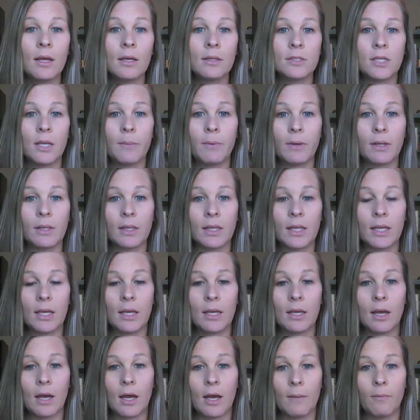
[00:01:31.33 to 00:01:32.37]

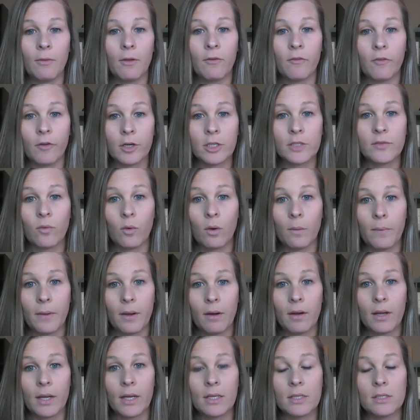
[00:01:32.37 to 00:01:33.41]
typically the first 4
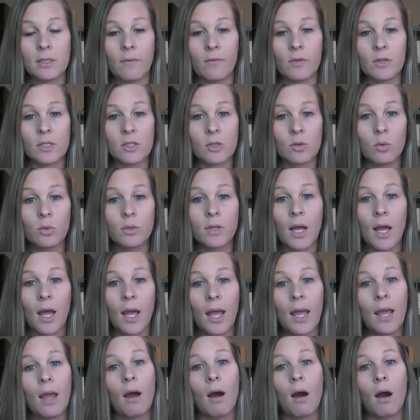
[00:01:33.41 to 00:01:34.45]
periods of the school day